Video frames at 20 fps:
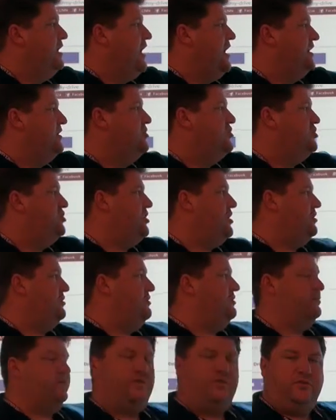I can share
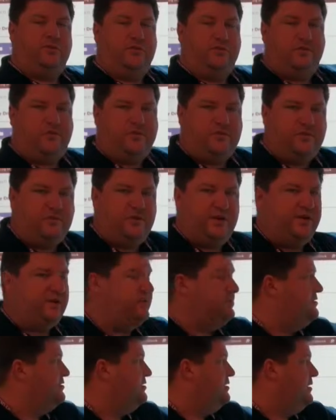this folder with someone
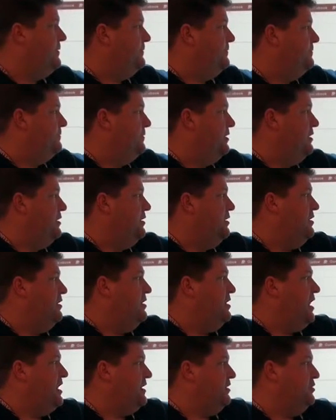else.
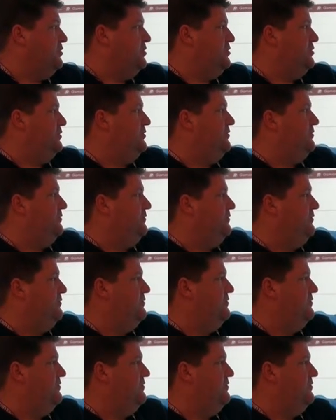I can throw